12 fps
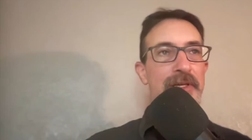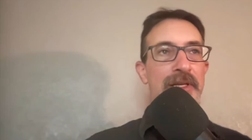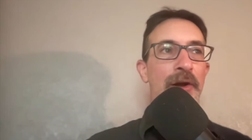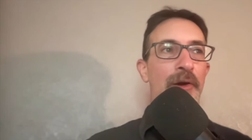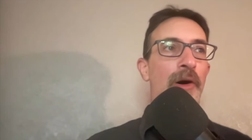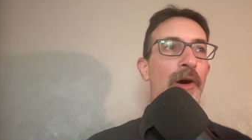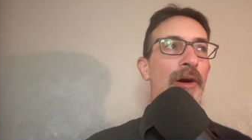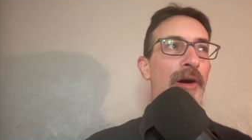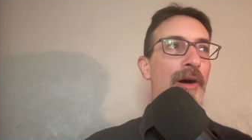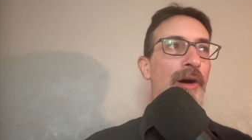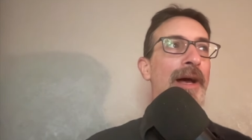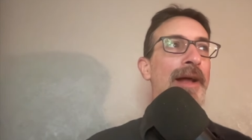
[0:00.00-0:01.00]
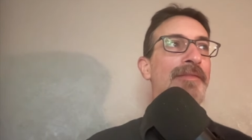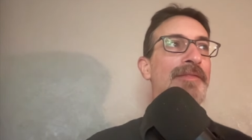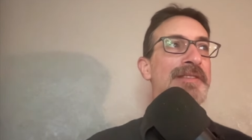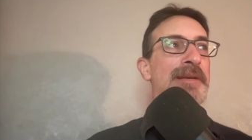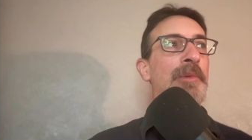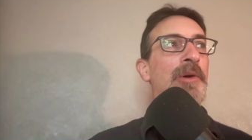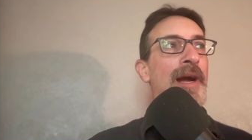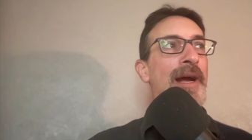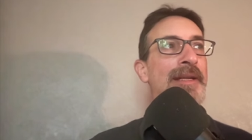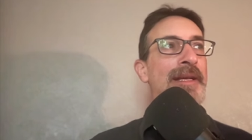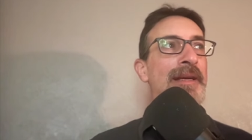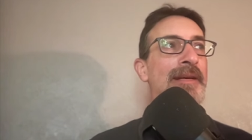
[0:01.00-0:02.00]
you know, all, a lot of similar
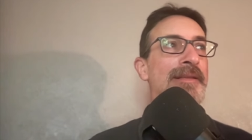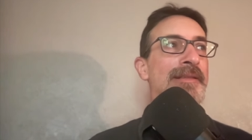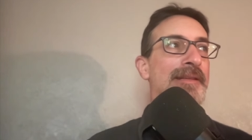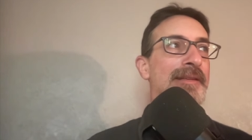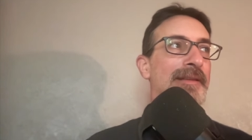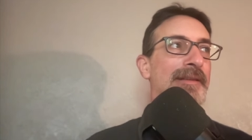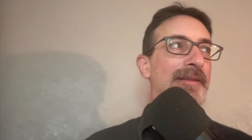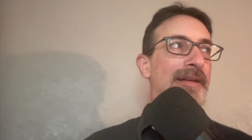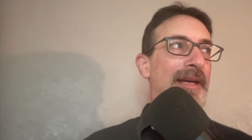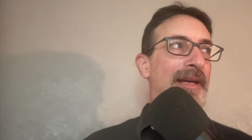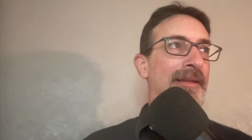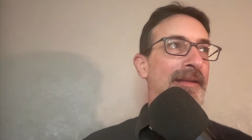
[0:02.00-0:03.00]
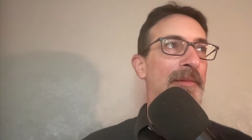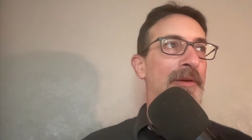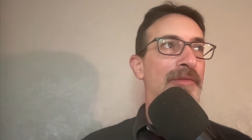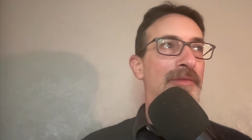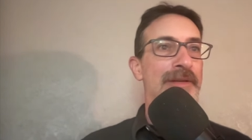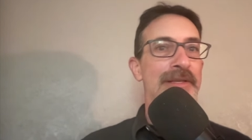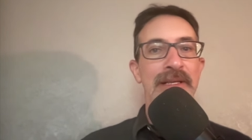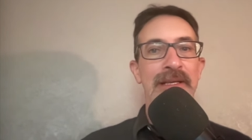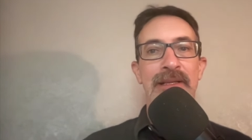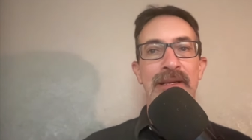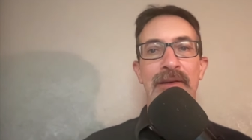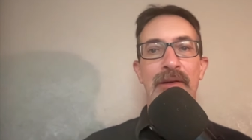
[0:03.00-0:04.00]
ideas in
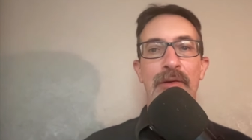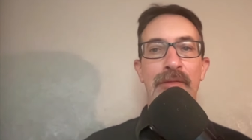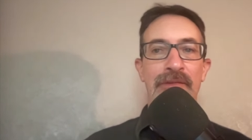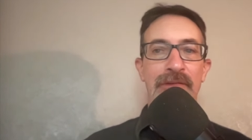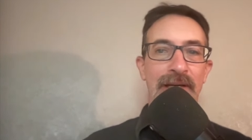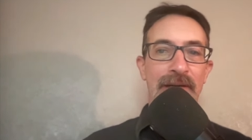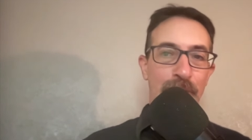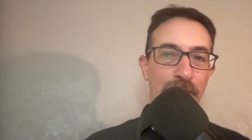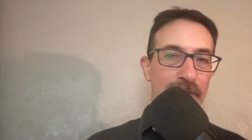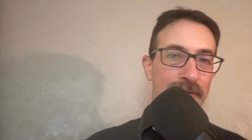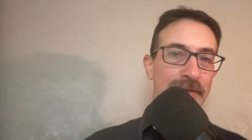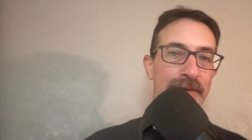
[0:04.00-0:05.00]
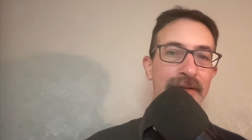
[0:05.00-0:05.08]
W3C that hopefully will,